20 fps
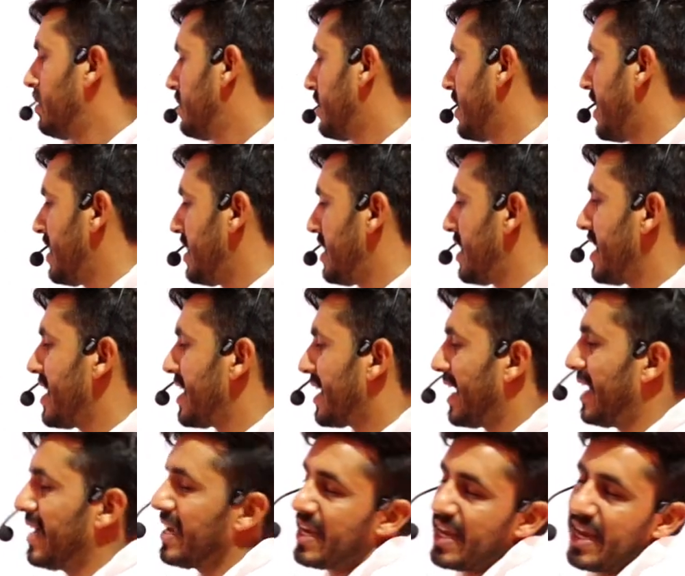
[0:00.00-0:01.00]
Then a
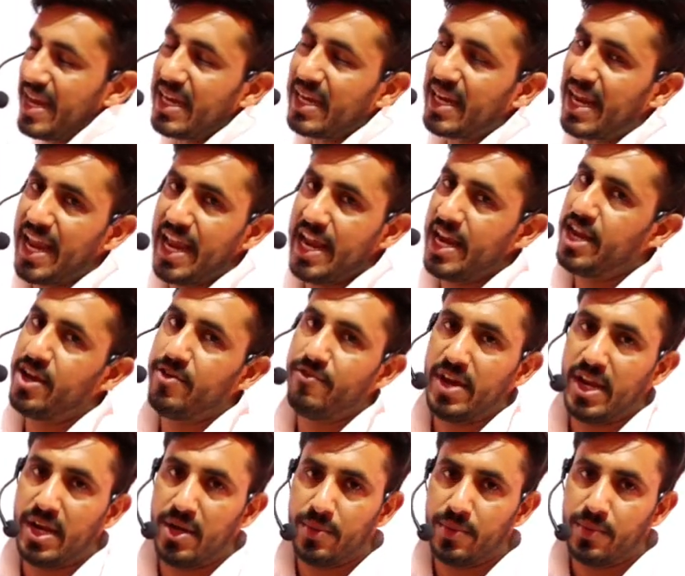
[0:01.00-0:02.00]
can take any
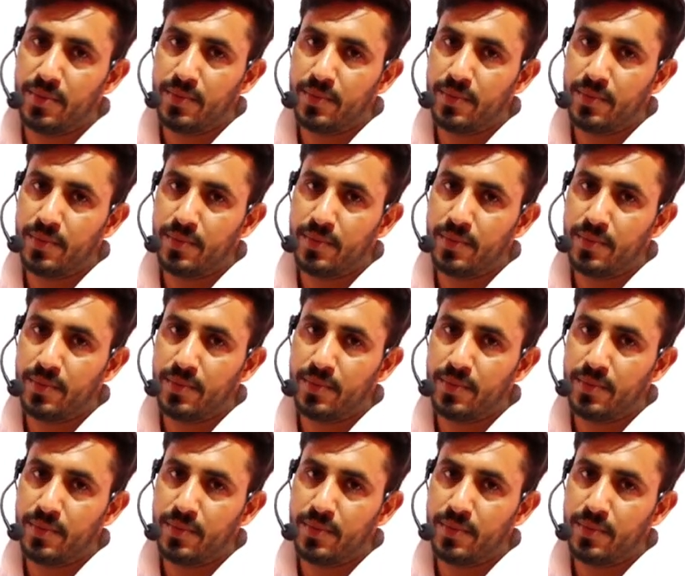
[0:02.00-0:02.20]
value,